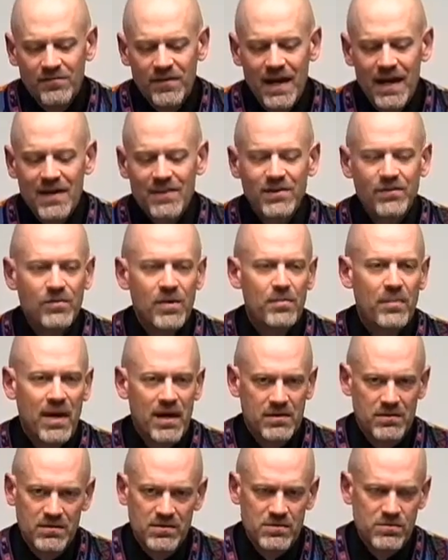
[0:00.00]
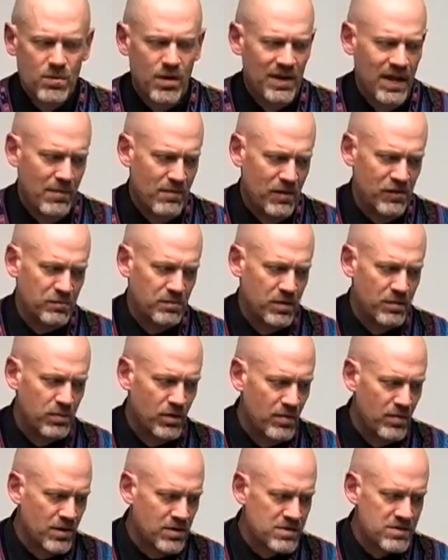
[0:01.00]
Faith and repentance. Well, that must be
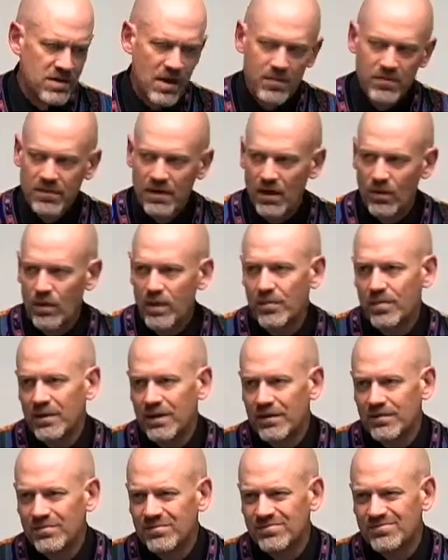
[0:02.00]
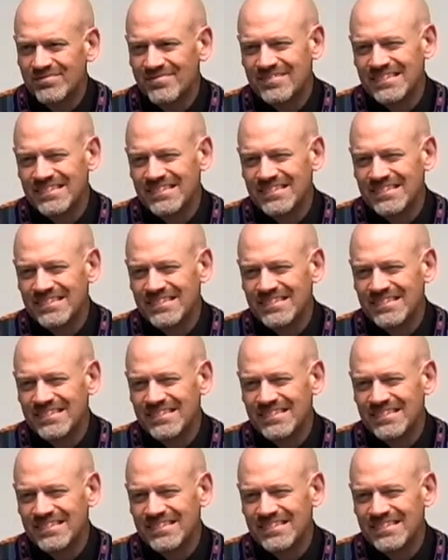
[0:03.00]
pretty much the same thing we believe.